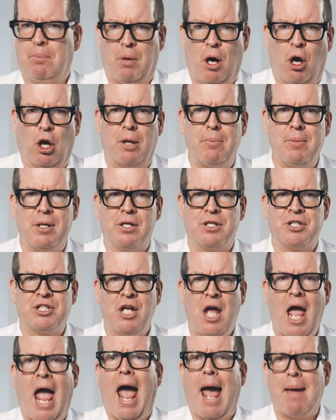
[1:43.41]

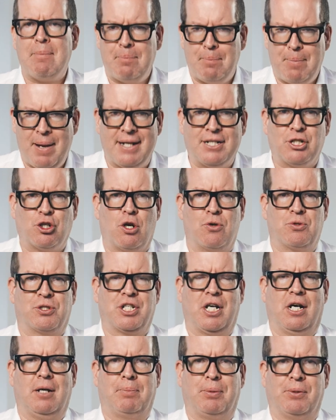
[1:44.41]
polymers and petro
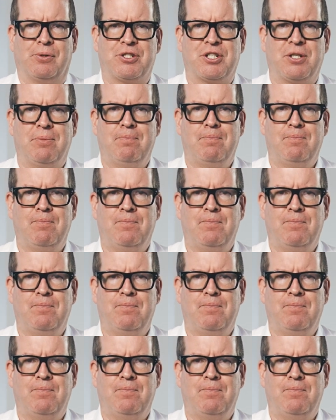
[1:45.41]
samples.